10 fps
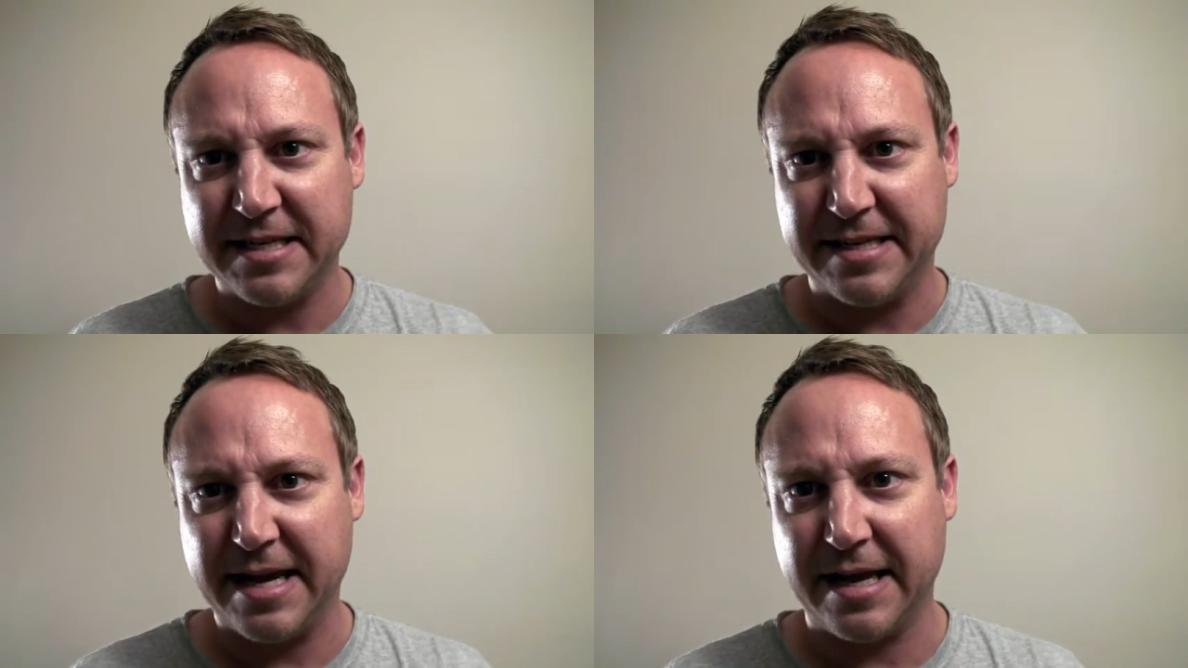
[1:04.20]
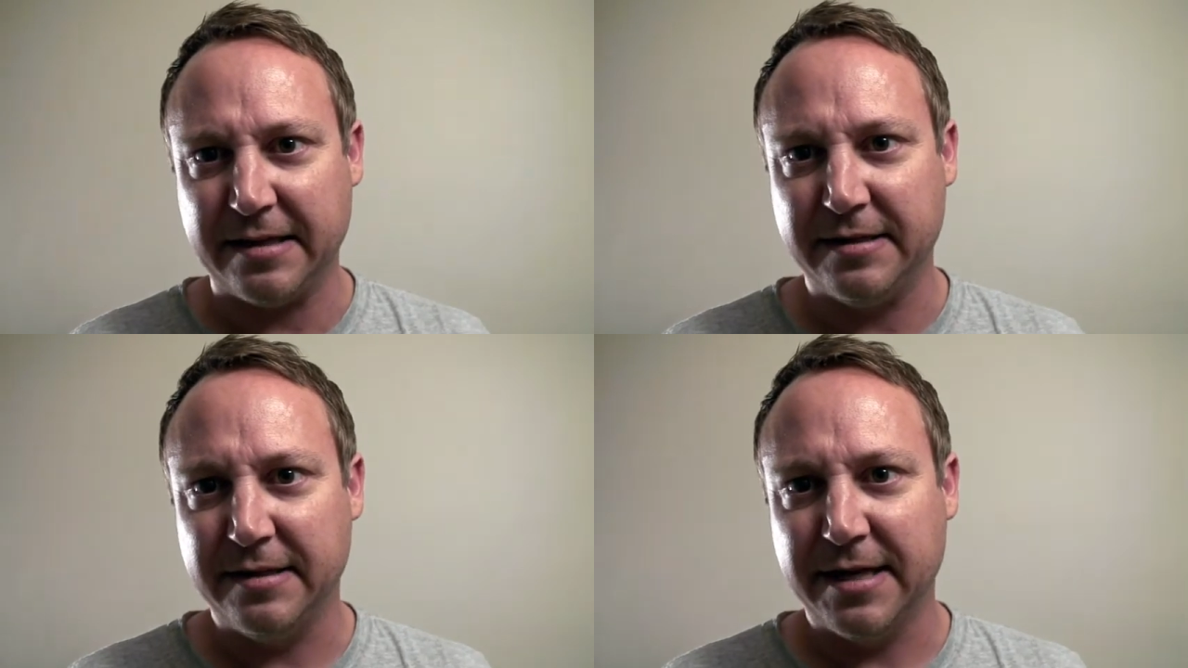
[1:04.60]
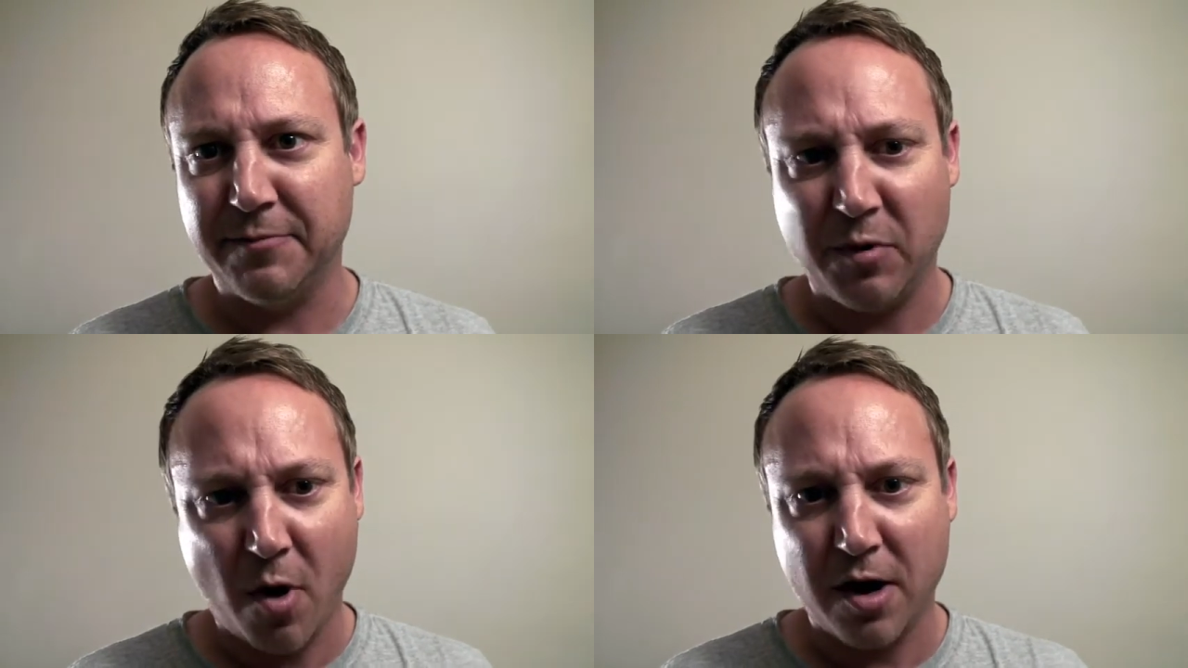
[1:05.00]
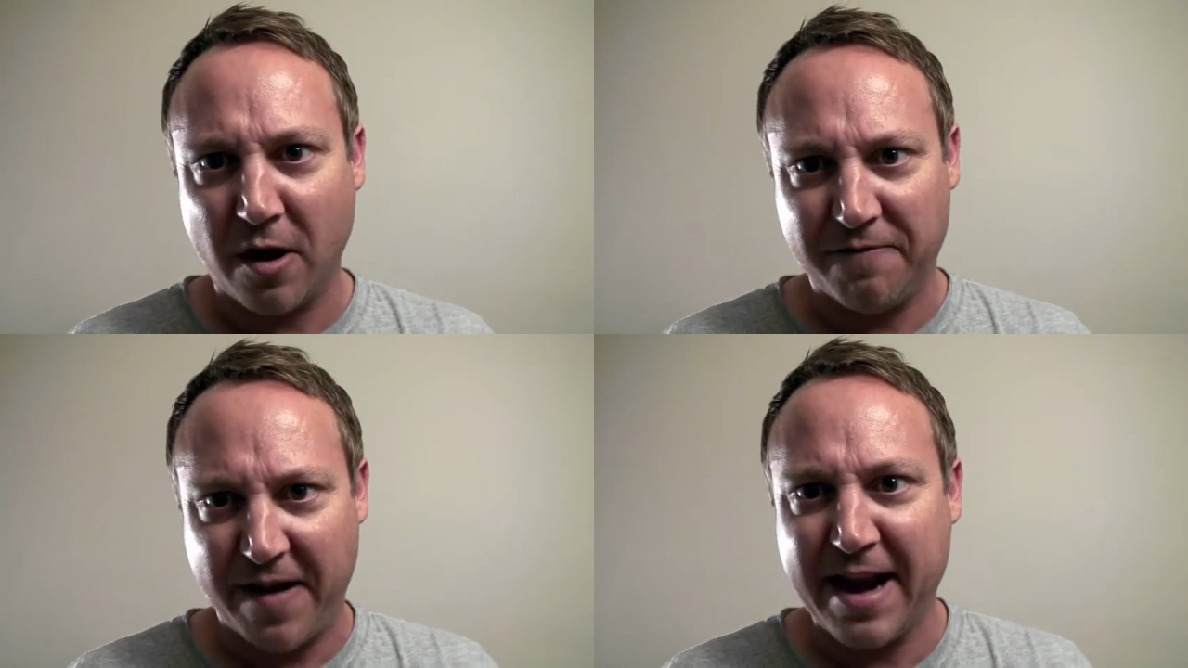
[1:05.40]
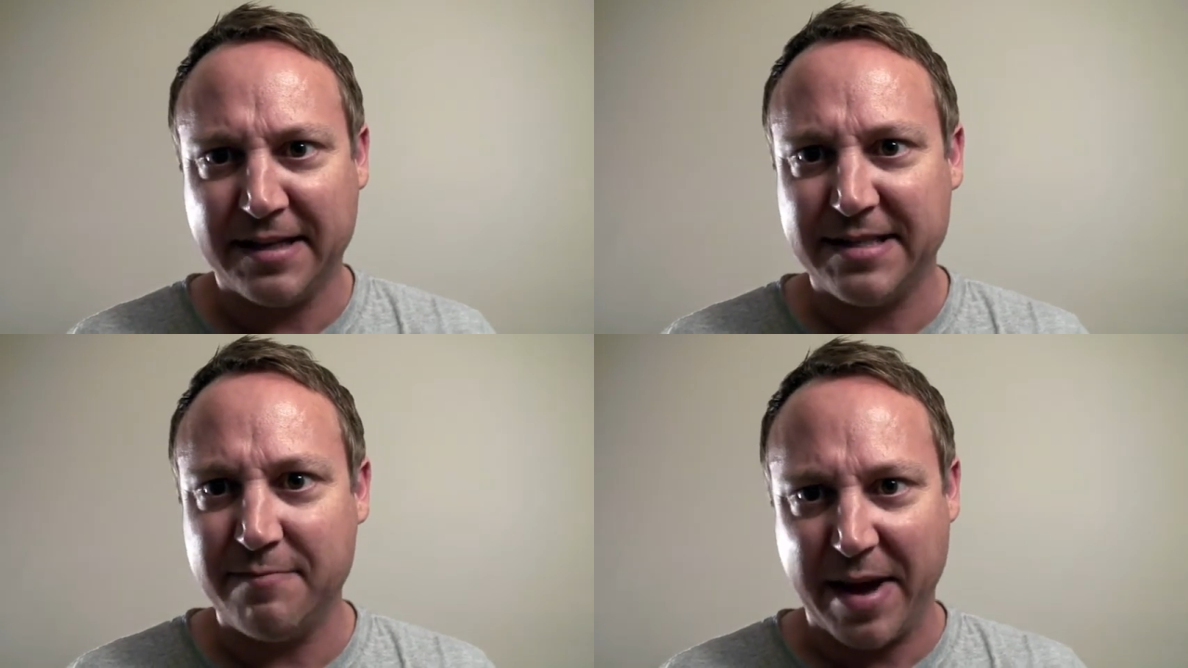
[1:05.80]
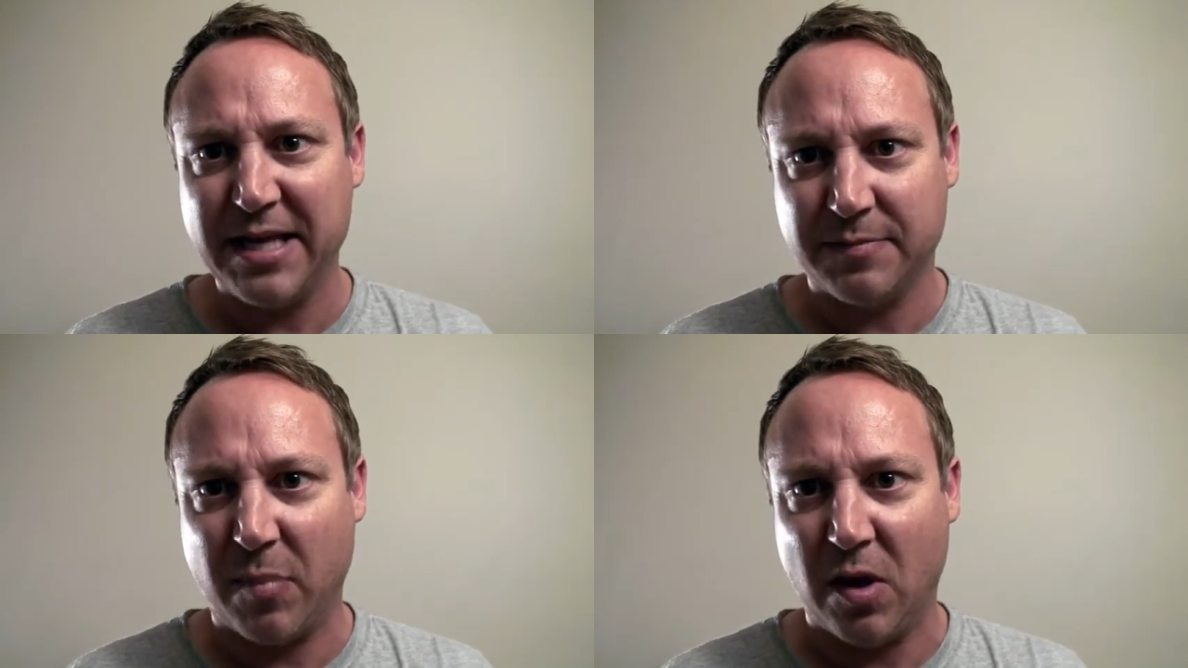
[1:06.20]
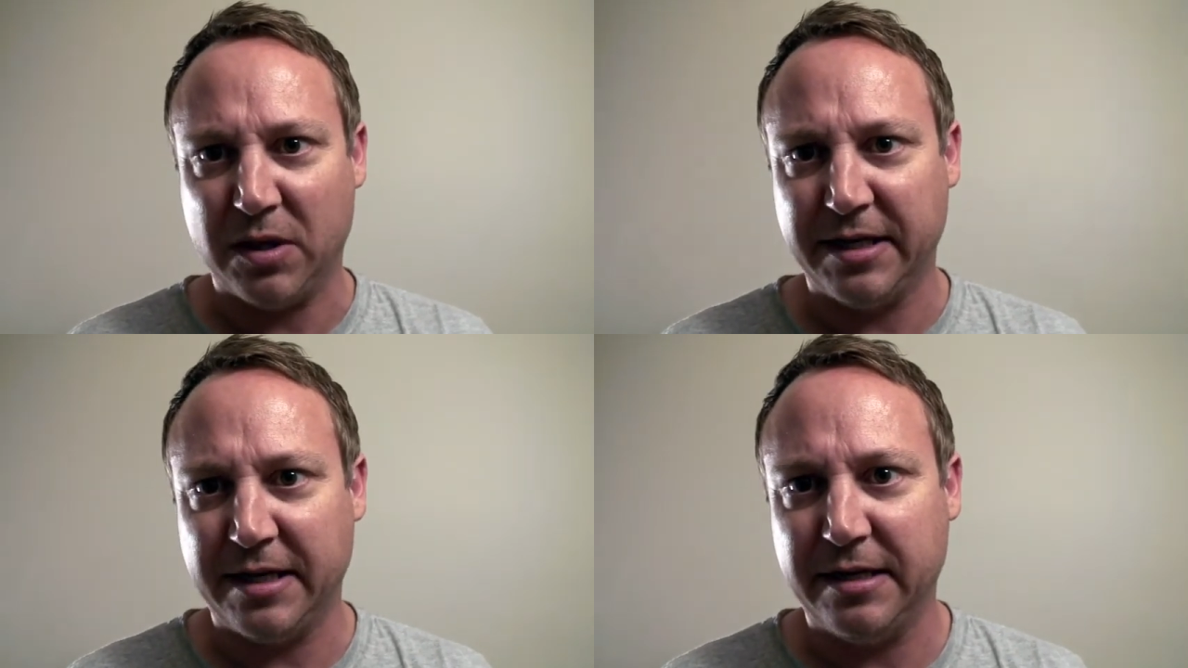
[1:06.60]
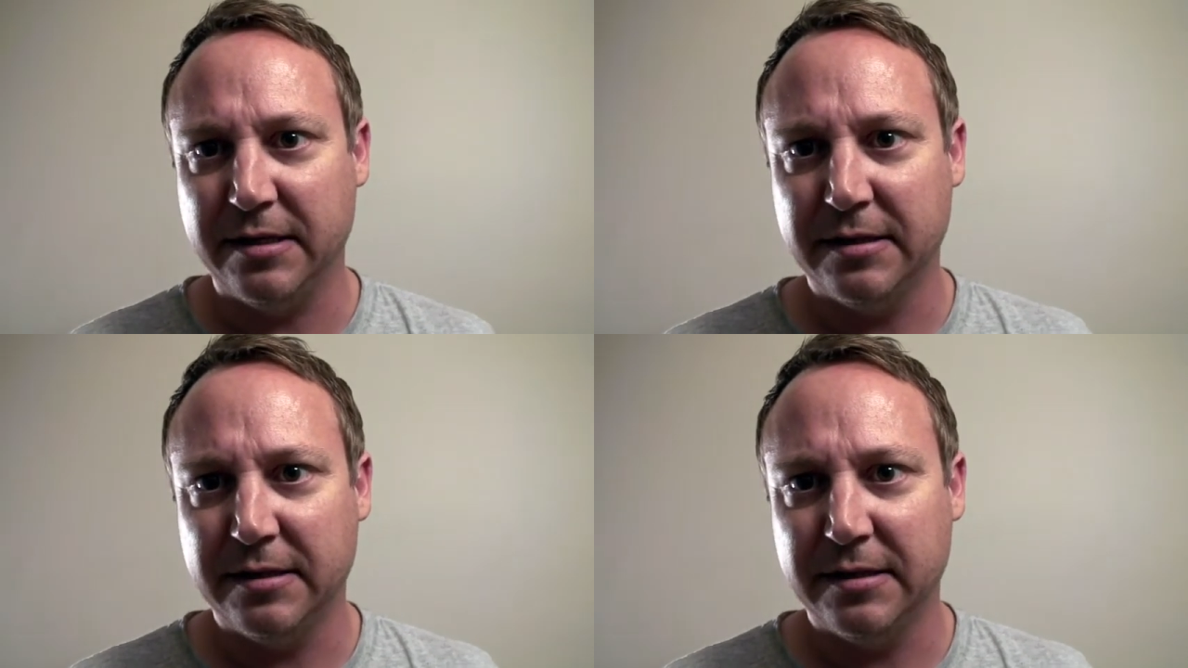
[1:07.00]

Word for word: ticket, and we want our fantasy baseball league.